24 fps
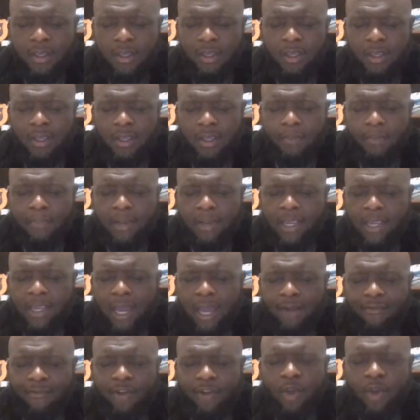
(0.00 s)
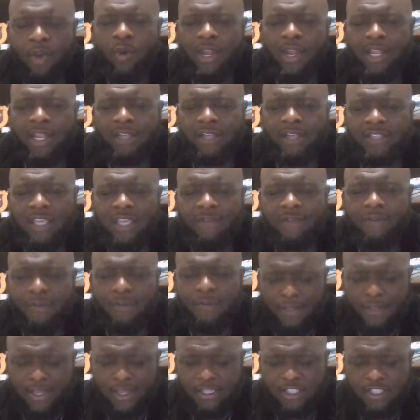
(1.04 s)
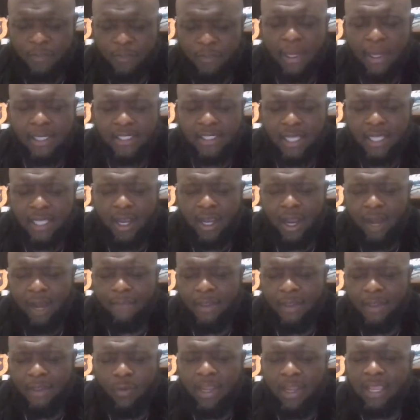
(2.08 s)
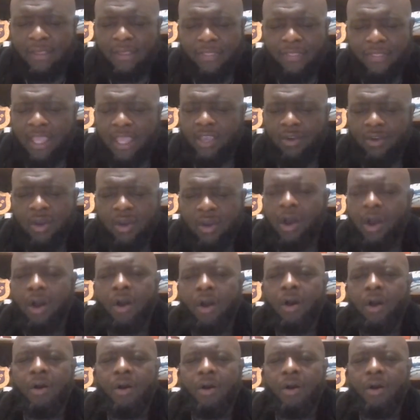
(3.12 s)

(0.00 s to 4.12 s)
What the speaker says: But God, if no one else give you thanks, speak to our heart that we can thank you all by